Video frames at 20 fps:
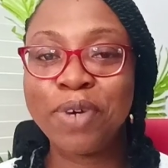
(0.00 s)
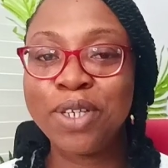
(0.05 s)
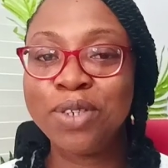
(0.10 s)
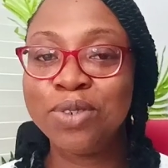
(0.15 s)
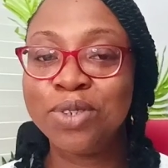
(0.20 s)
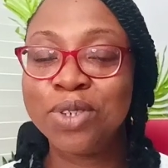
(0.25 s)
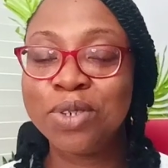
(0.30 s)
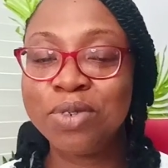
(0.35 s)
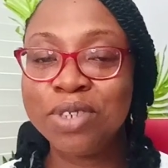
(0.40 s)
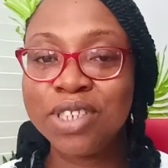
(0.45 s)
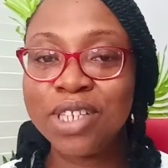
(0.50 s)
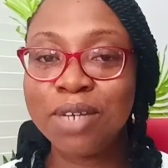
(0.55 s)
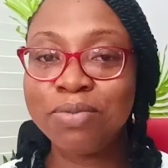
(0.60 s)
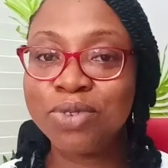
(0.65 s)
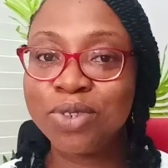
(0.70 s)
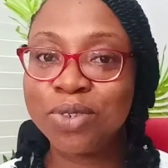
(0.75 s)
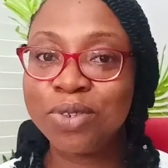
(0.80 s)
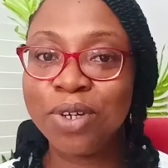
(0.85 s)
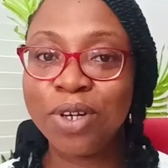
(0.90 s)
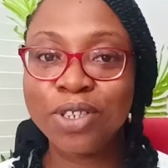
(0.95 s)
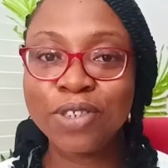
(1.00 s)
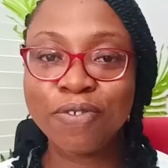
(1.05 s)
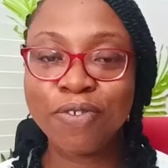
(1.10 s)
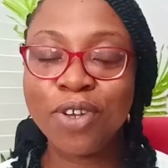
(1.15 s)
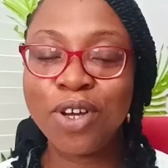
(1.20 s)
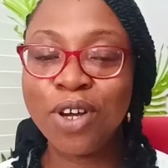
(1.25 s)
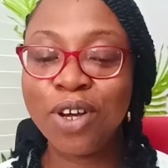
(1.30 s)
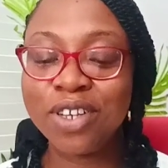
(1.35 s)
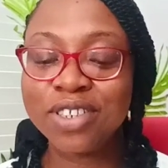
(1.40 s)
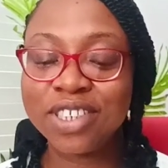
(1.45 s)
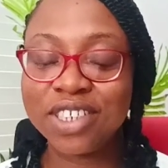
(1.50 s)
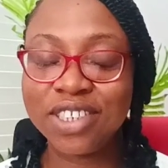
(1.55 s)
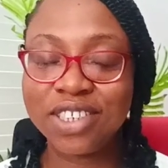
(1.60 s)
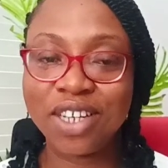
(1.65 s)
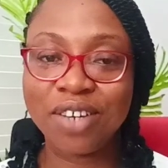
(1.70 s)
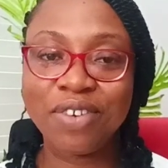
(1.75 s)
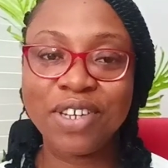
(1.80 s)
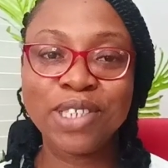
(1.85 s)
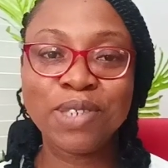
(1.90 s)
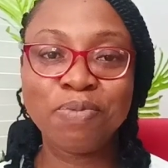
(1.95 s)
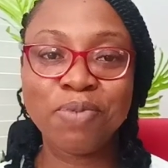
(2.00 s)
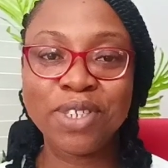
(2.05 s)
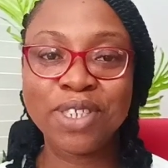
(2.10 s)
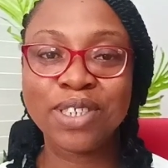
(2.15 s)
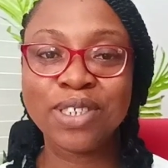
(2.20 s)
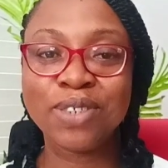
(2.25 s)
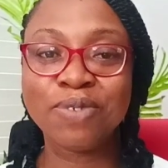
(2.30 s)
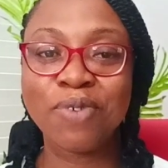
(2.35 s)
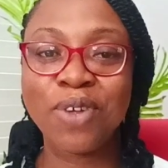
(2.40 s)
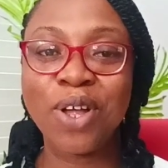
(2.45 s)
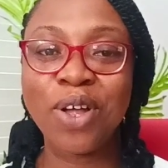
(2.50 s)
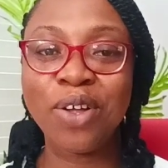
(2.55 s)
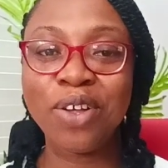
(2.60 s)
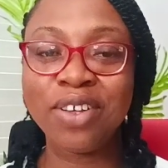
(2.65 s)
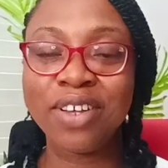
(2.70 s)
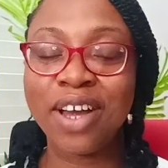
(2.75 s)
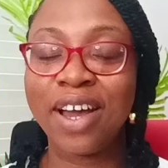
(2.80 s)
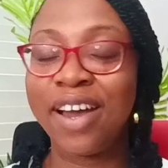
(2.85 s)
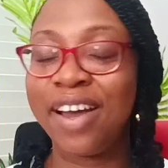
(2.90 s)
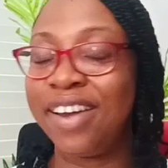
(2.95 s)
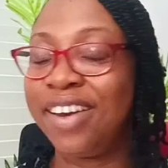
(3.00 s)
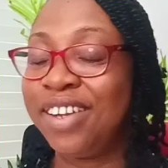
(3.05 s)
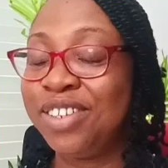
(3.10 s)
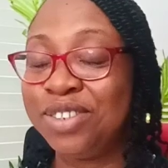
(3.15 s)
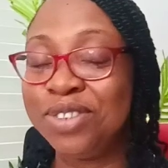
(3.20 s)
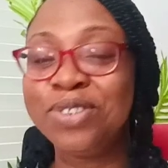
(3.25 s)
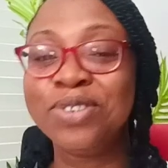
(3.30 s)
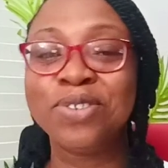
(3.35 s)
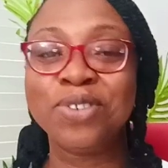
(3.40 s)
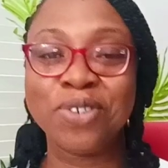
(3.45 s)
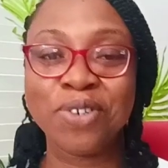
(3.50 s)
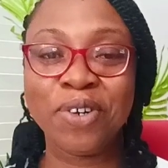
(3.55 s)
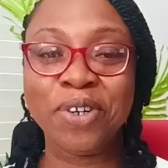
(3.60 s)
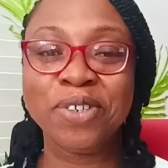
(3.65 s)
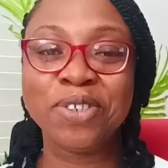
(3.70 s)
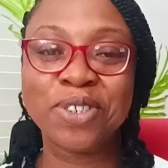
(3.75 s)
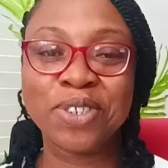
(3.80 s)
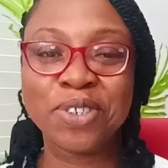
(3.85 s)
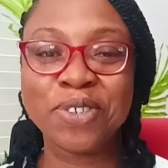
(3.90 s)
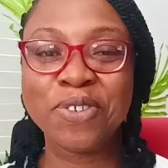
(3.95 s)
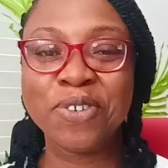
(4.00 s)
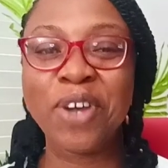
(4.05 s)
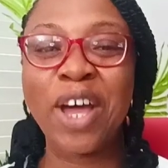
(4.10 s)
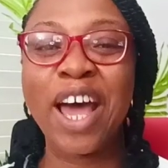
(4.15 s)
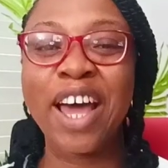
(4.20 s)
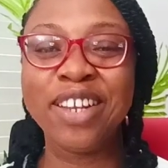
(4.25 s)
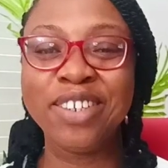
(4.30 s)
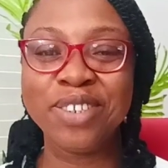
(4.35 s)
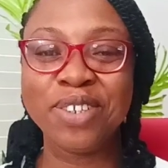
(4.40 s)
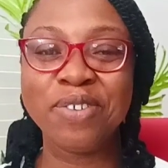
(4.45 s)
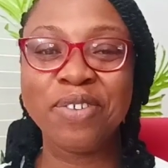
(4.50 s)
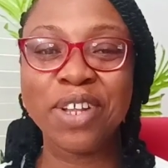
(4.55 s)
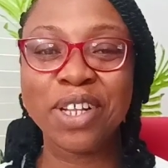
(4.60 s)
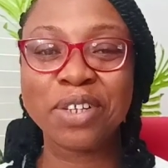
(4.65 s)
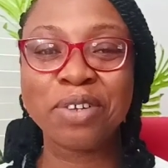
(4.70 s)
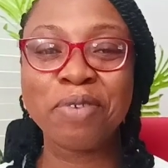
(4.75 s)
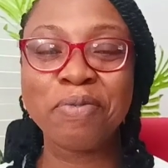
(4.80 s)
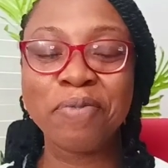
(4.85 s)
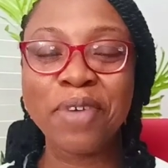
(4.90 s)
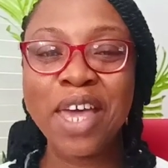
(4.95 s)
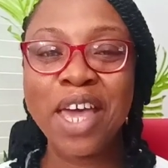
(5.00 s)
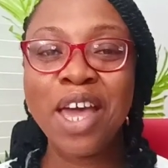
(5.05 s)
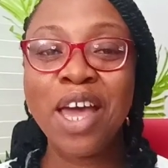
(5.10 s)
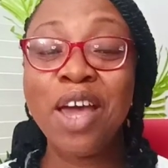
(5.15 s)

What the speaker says: I do story times, tutorials, vlogs. I share recipes as well, and I do tutorials too. And you're welcome.